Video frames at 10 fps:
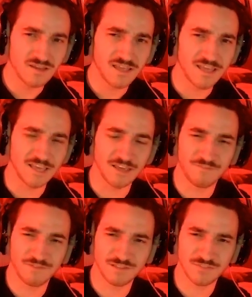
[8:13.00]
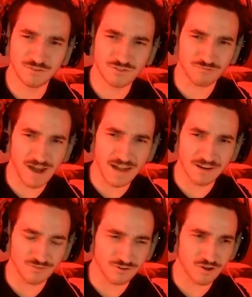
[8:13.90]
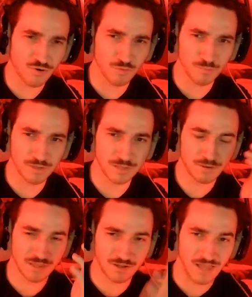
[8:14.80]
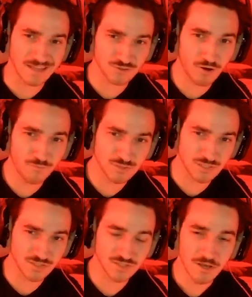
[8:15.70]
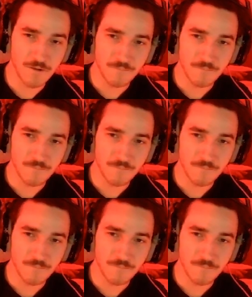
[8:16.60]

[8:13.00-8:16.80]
If, he, if there's a rat here, they're go over by the glass offices,